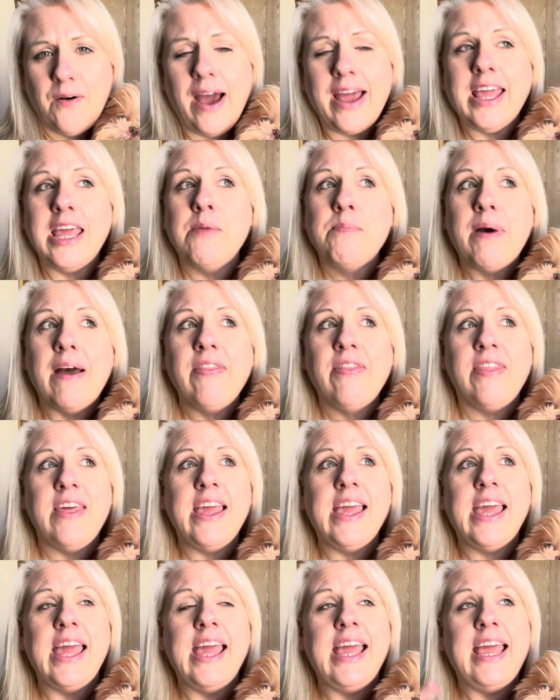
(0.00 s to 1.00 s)
I keep on
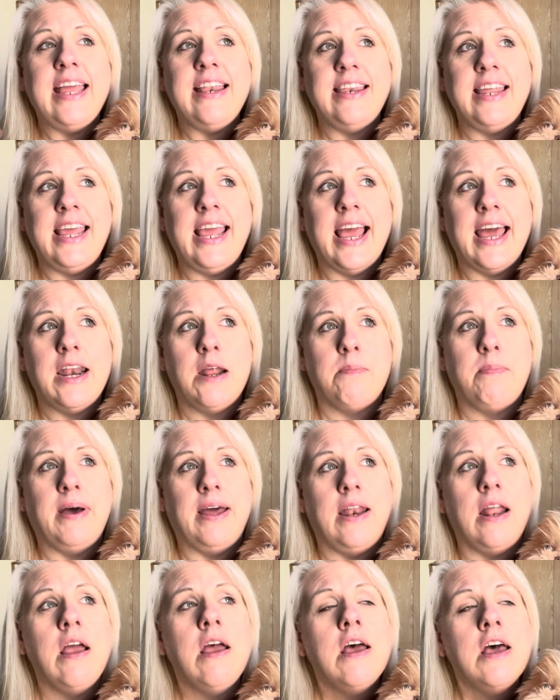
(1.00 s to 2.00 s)
thinking Indiana,
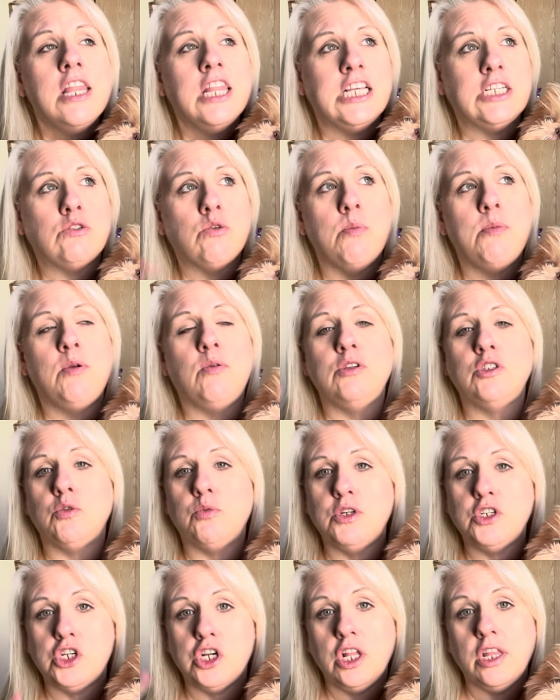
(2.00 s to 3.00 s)
but this woman was
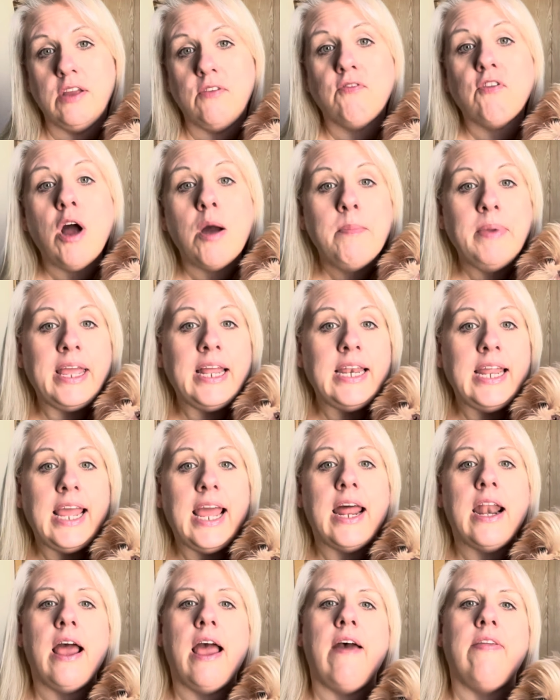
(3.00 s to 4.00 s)
originally from
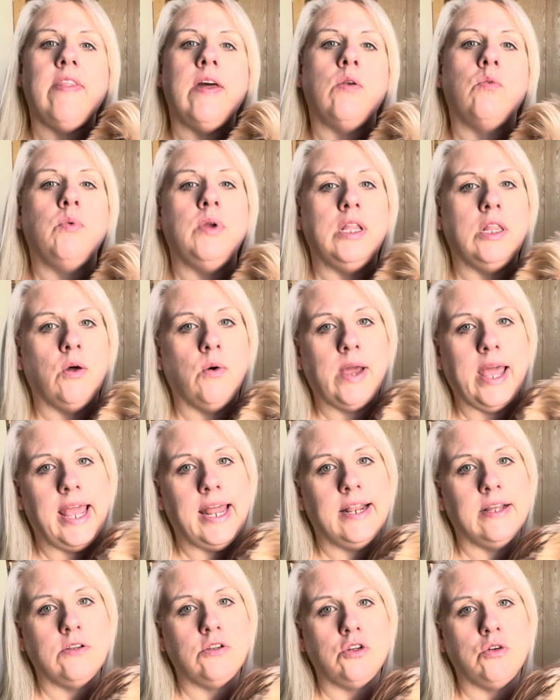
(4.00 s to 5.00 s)
Indiana and then
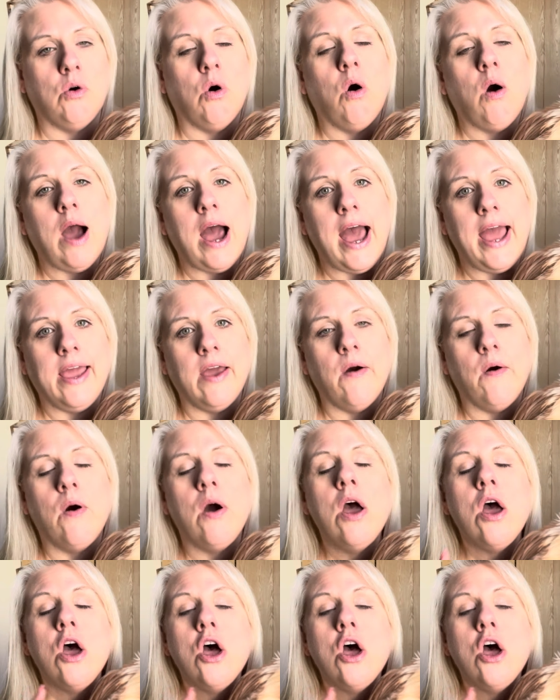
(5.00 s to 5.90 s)
relocated to Ohio.